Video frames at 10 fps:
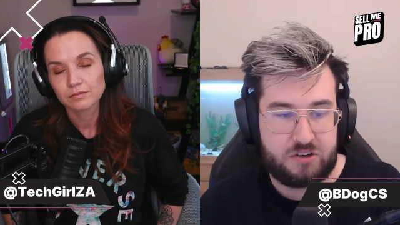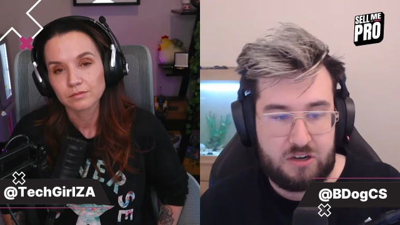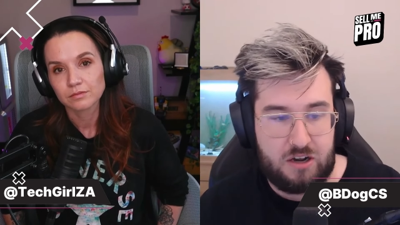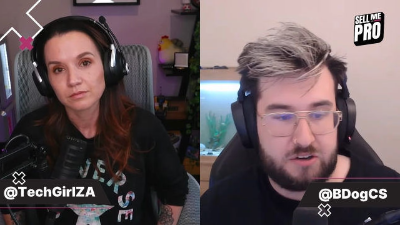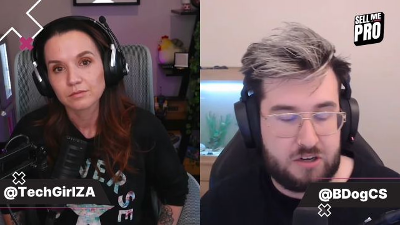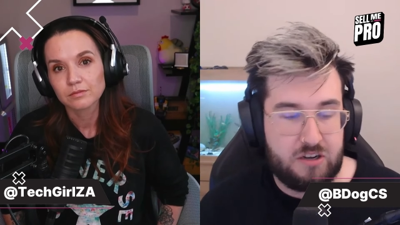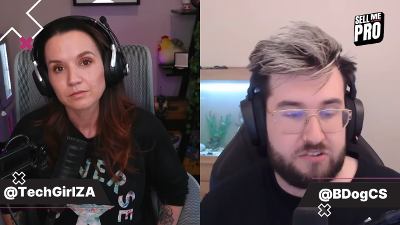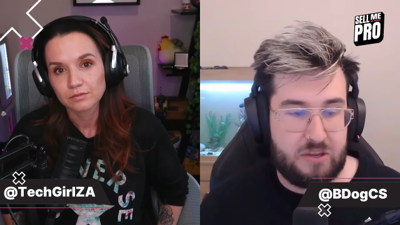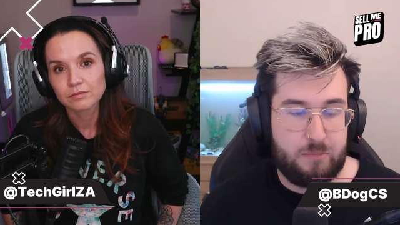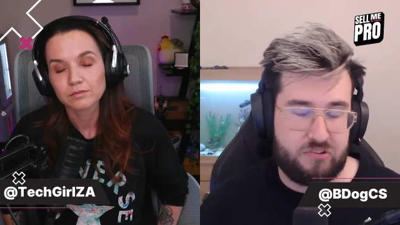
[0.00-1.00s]
Speaker 1: I'd
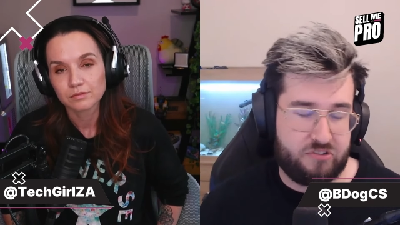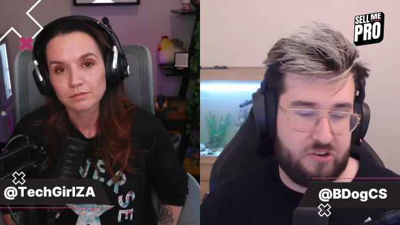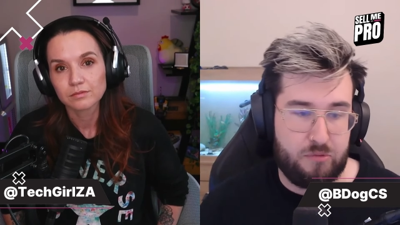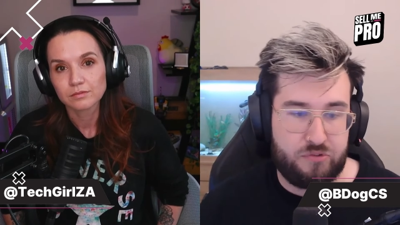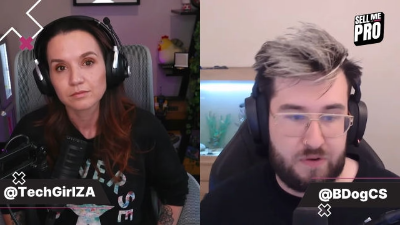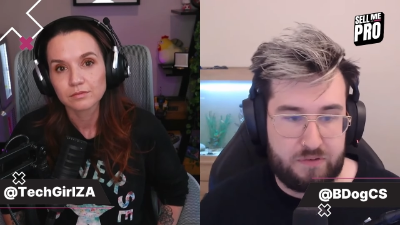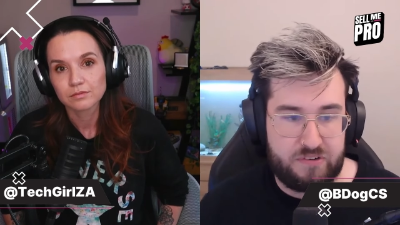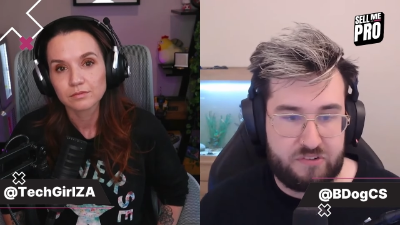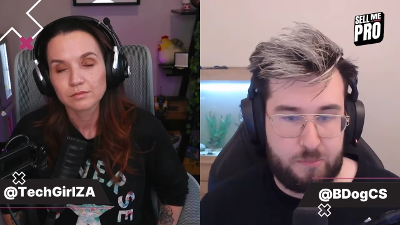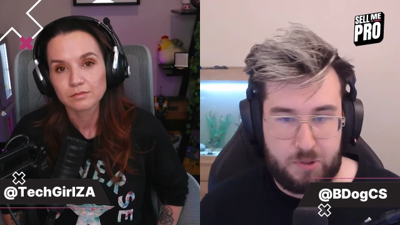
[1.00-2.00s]
class him and Snow as very
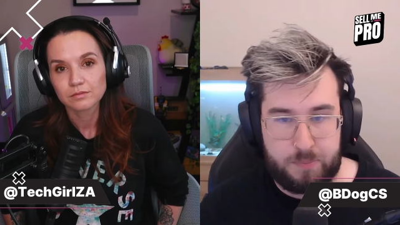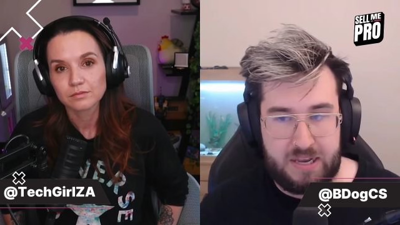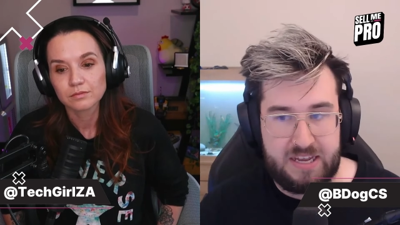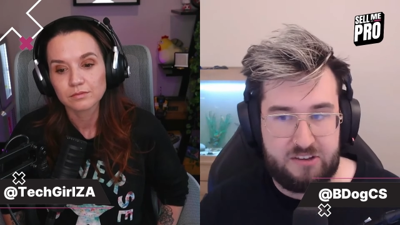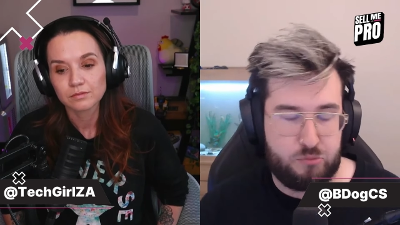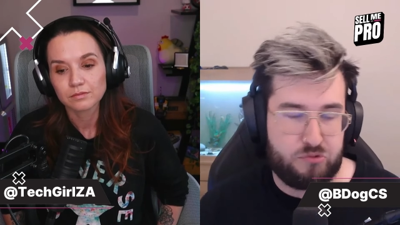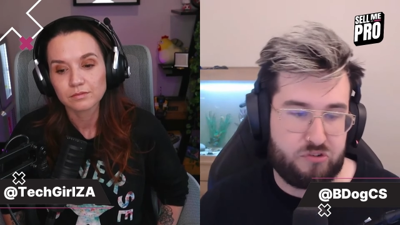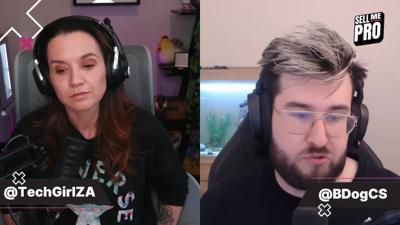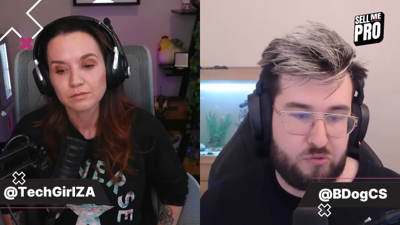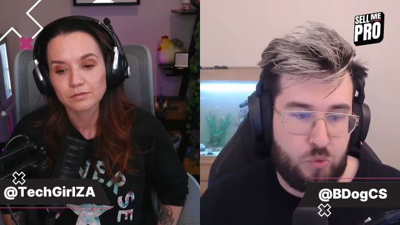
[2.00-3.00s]
similar players, which
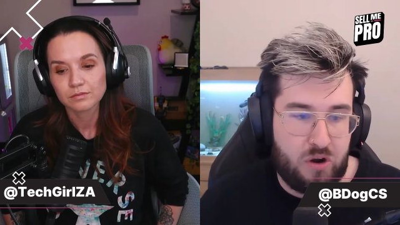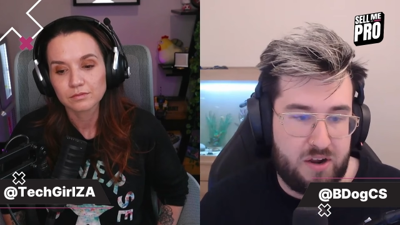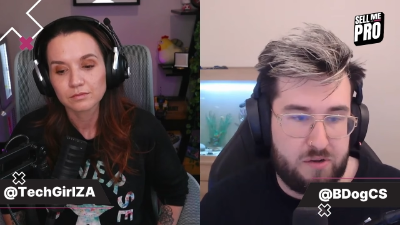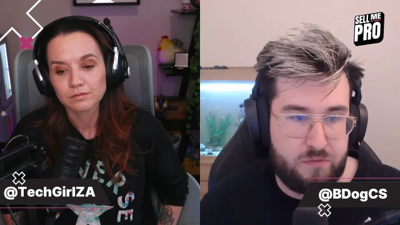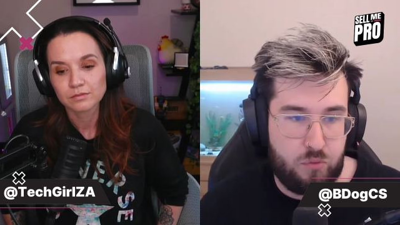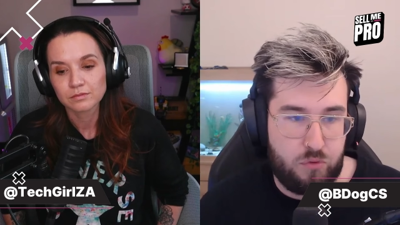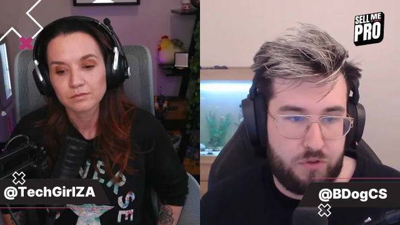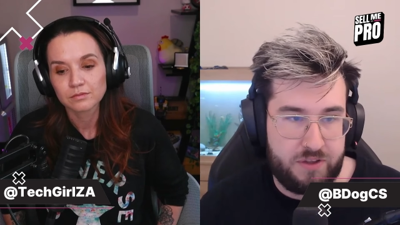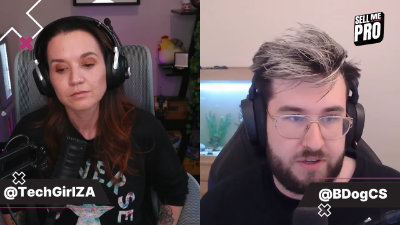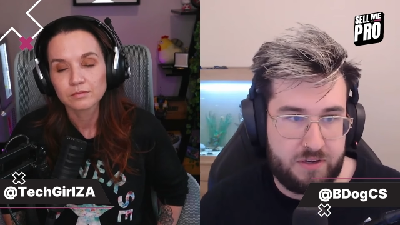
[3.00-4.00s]
is why I thought
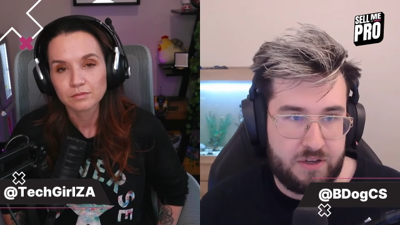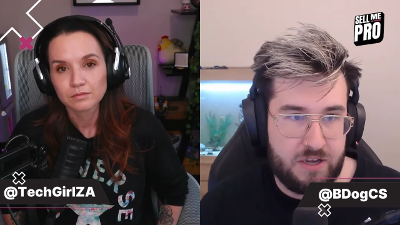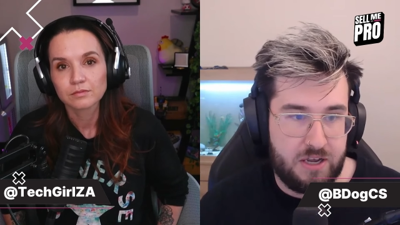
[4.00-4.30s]
the